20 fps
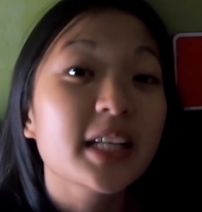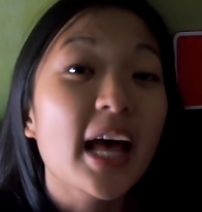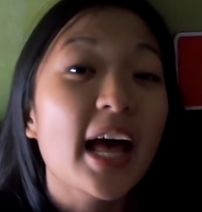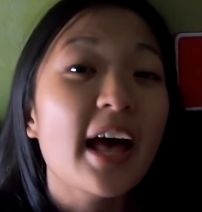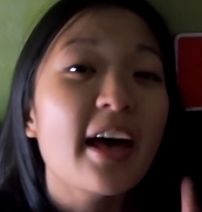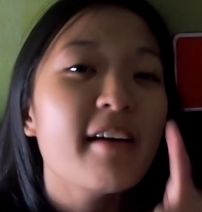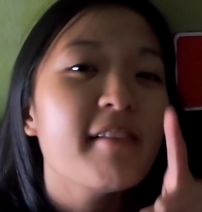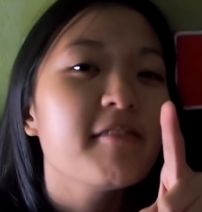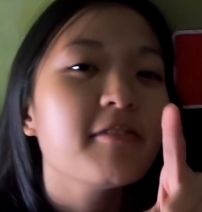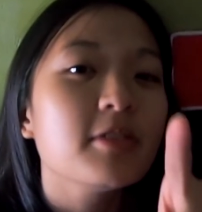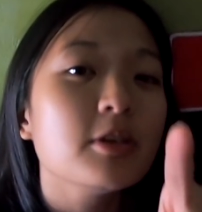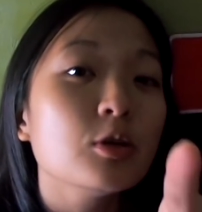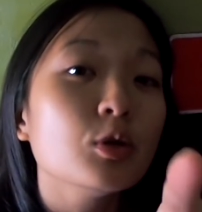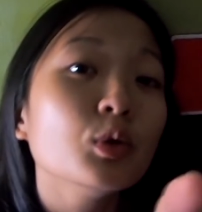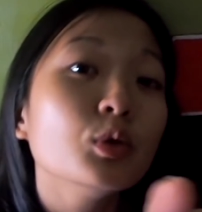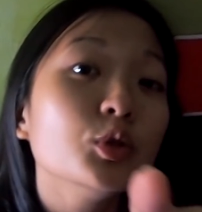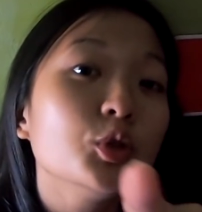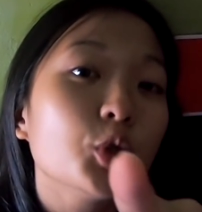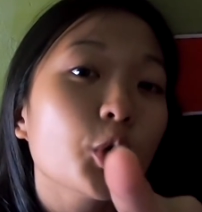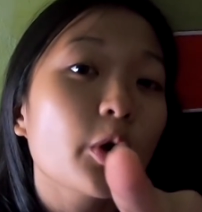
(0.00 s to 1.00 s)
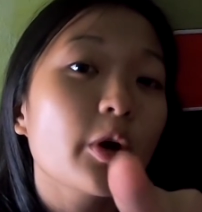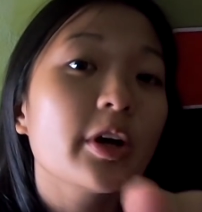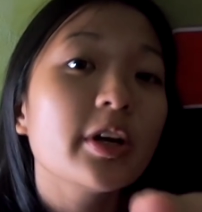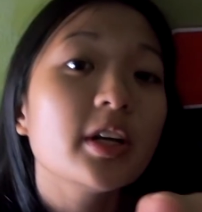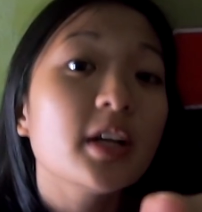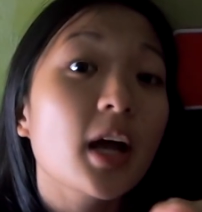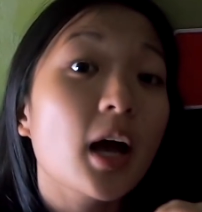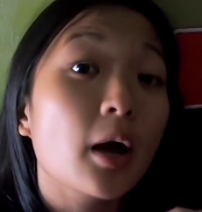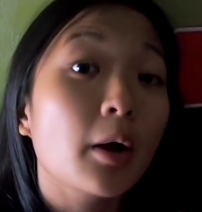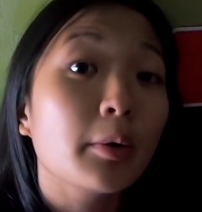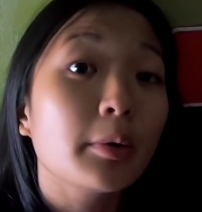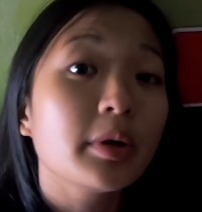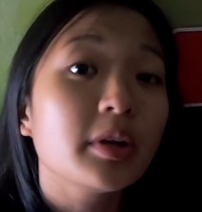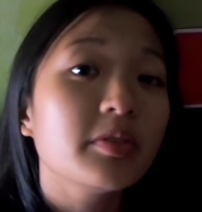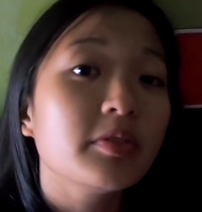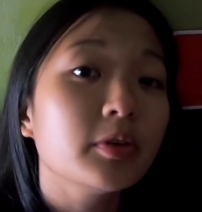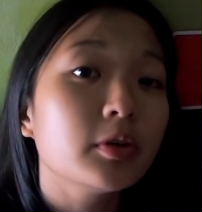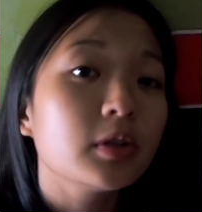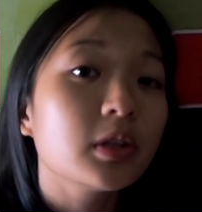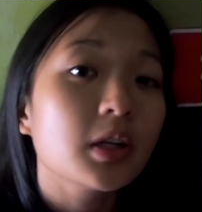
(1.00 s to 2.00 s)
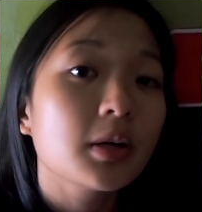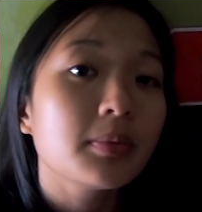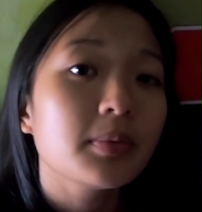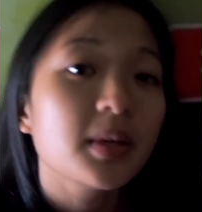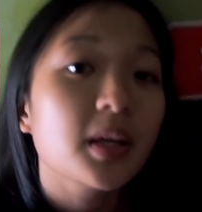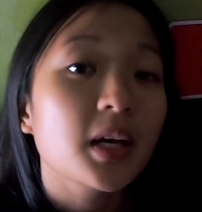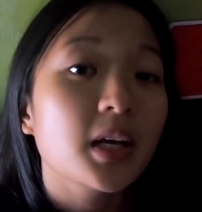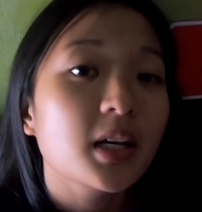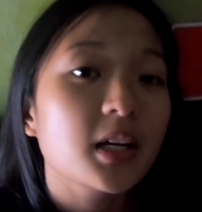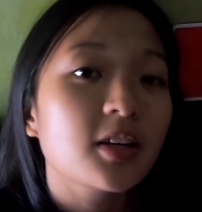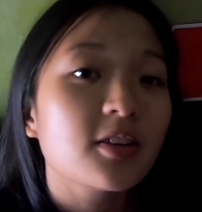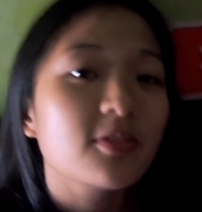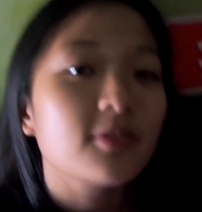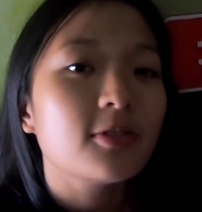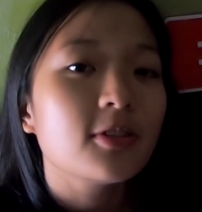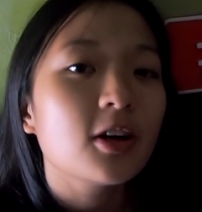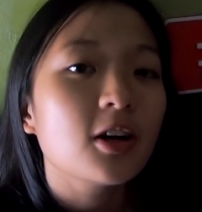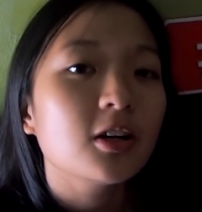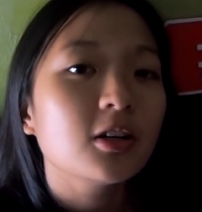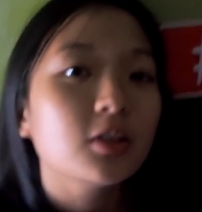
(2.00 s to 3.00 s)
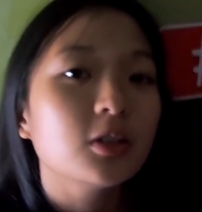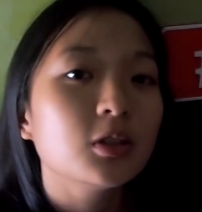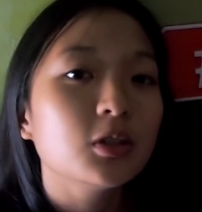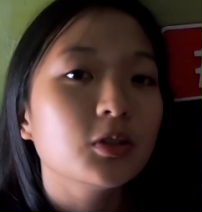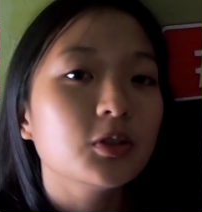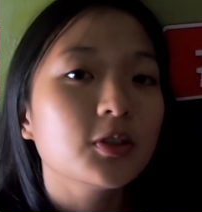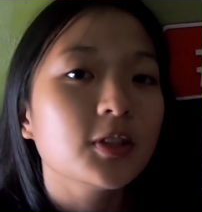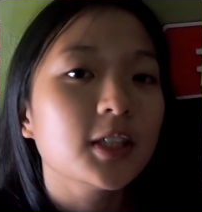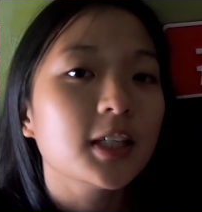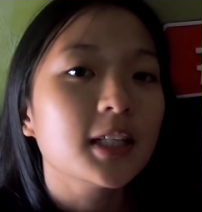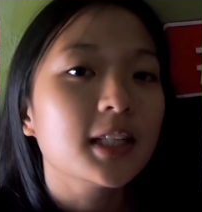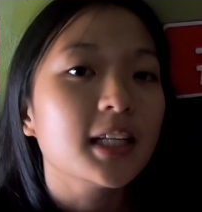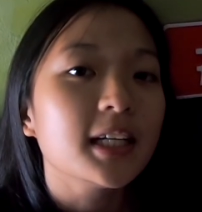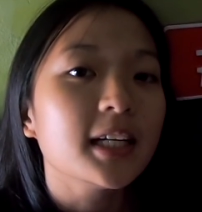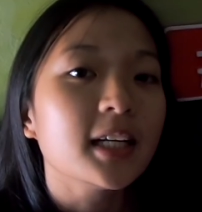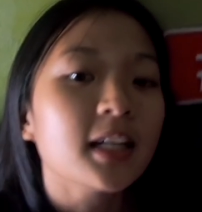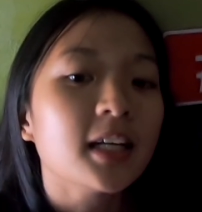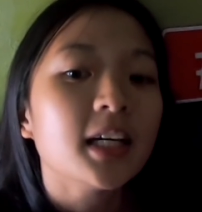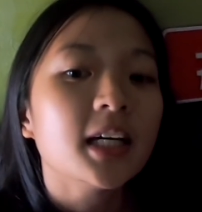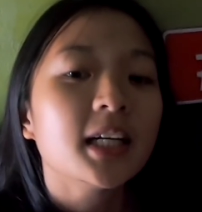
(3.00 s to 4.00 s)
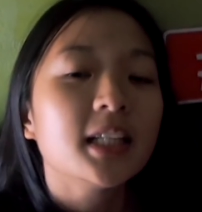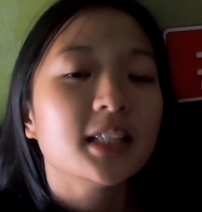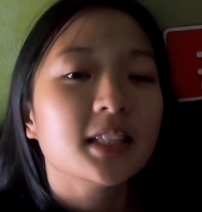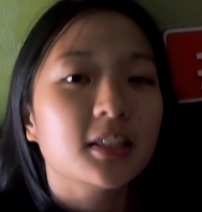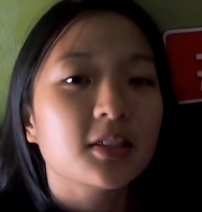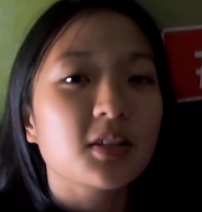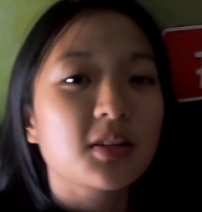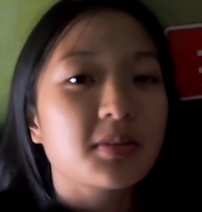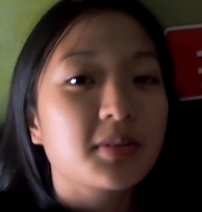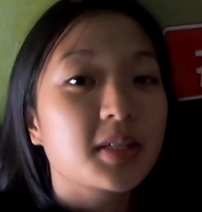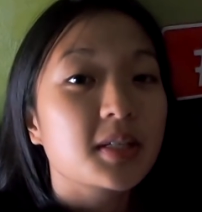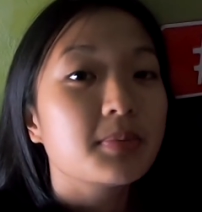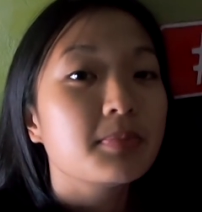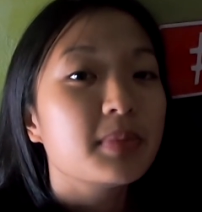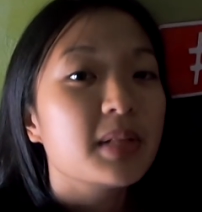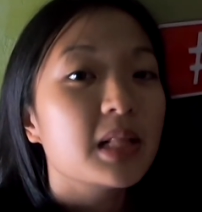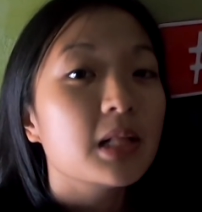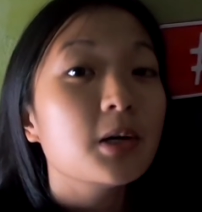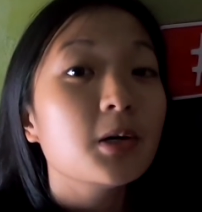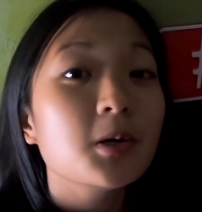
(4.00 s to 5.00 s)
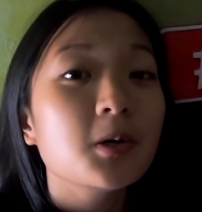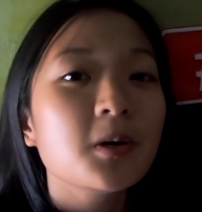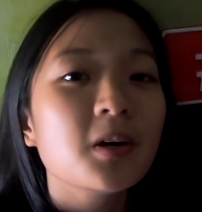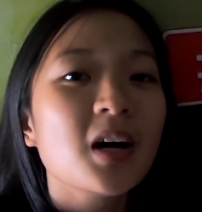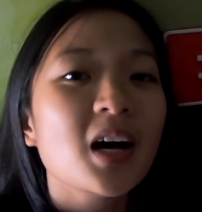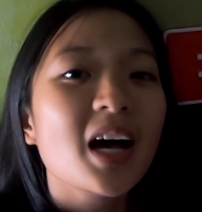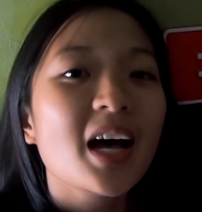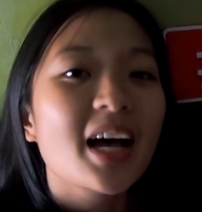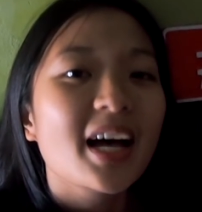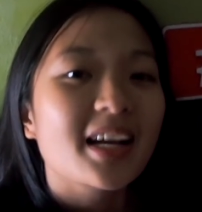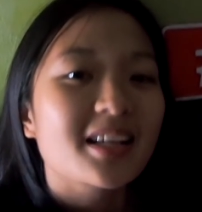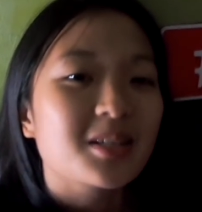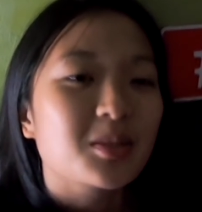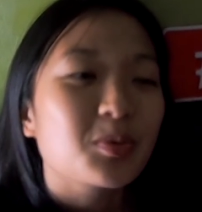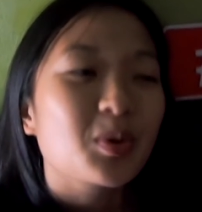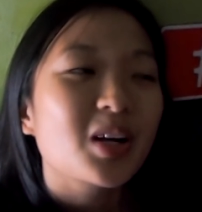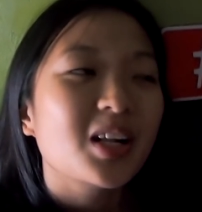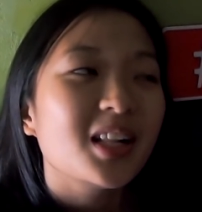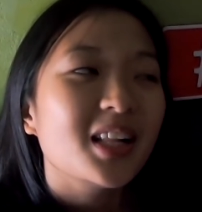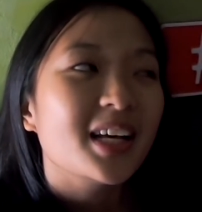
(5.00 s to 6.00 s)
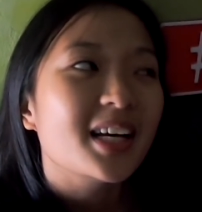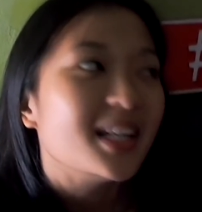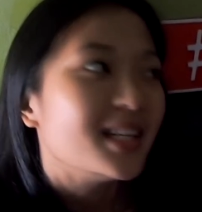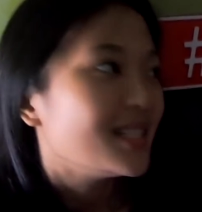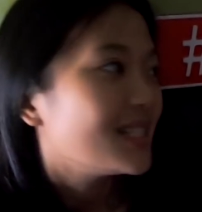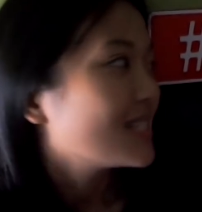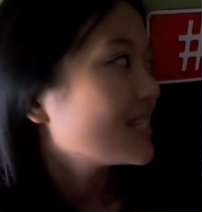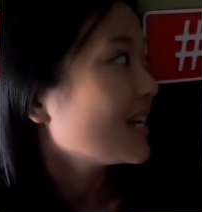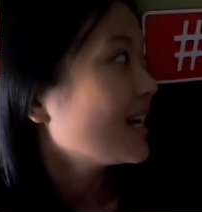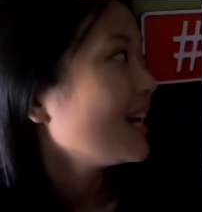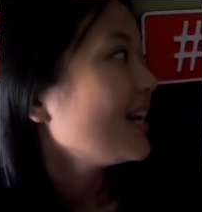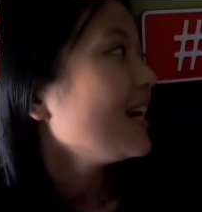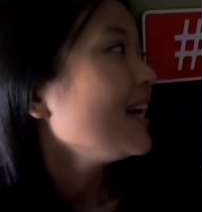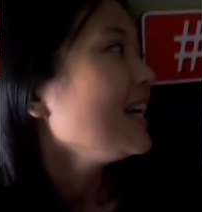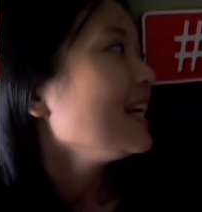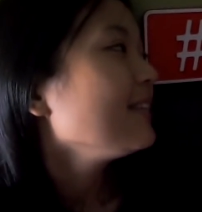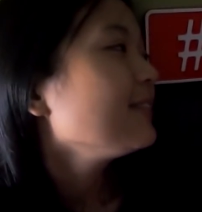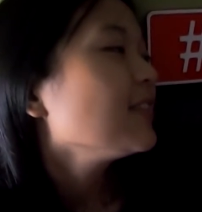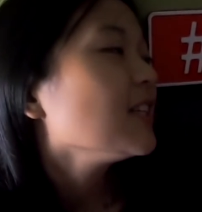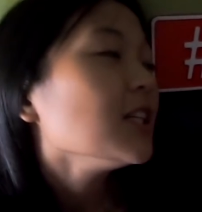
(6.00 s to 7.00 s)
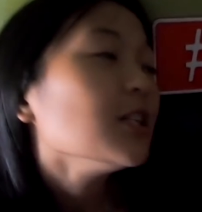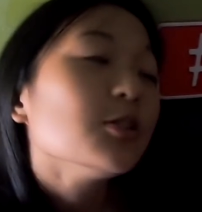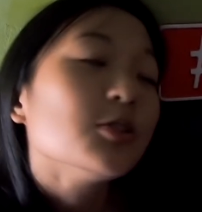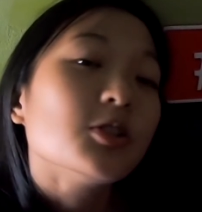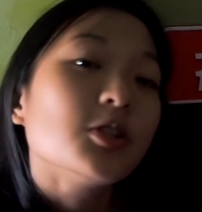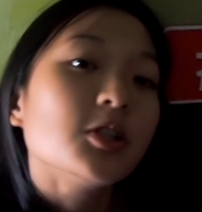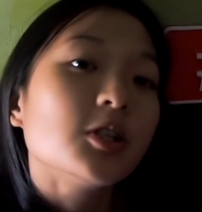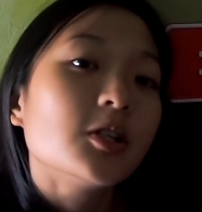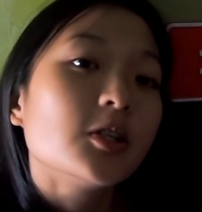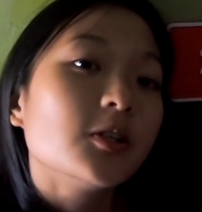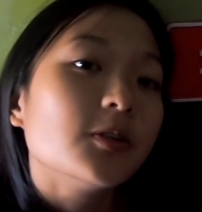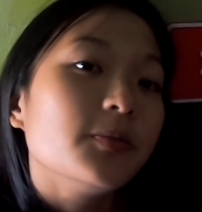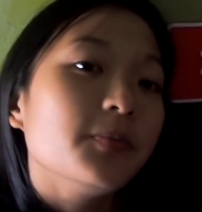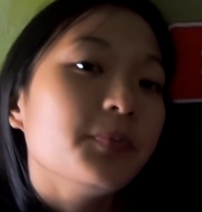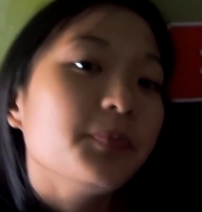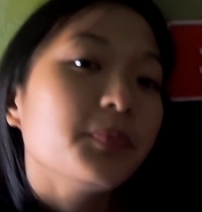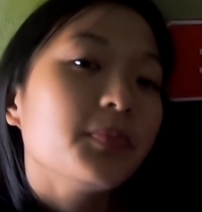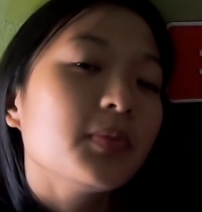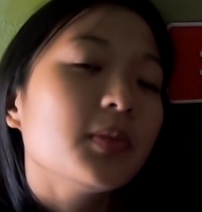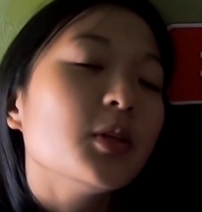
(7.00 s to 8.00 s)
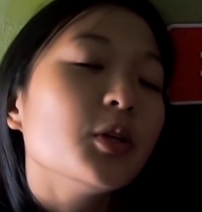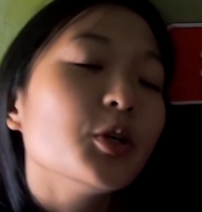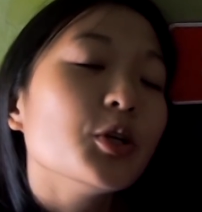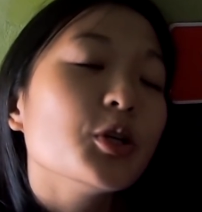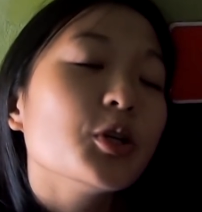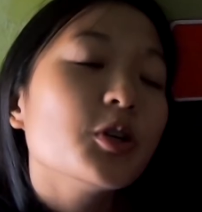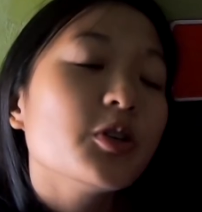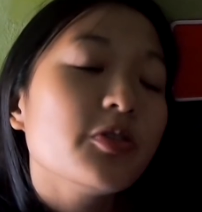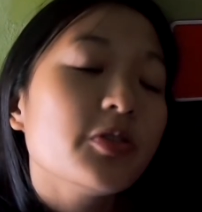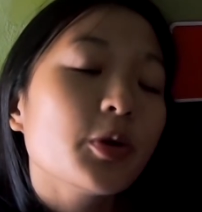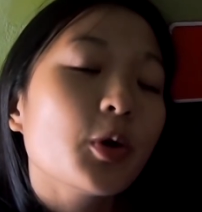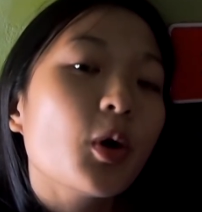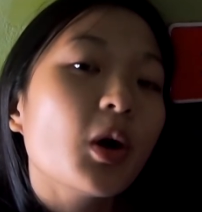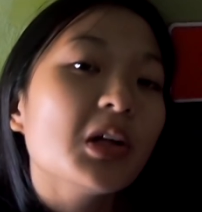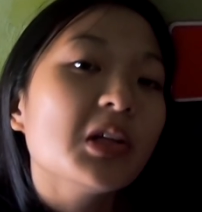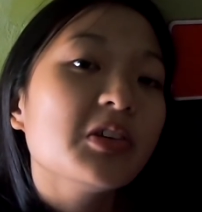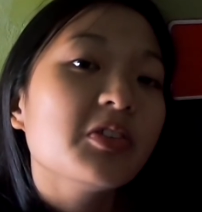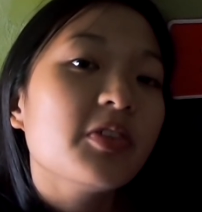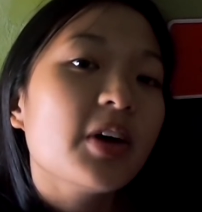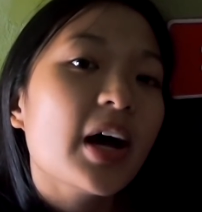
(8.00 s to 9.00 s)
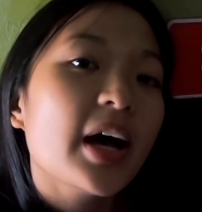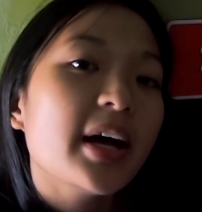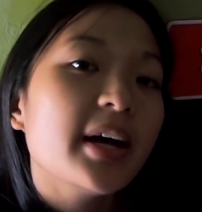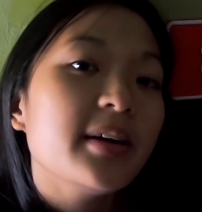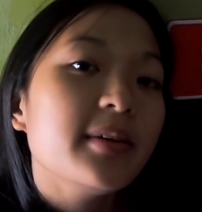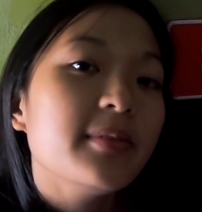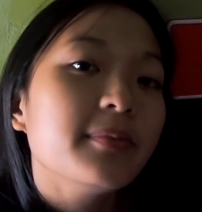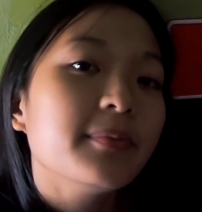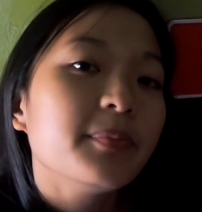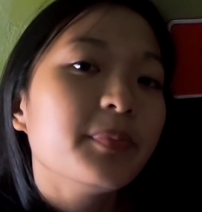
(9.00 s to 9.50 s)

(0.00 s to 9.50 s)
Have you joined our Evo Club yet? If not, go to the link description below, as well as Evo Enduro. Do you know if you qualify?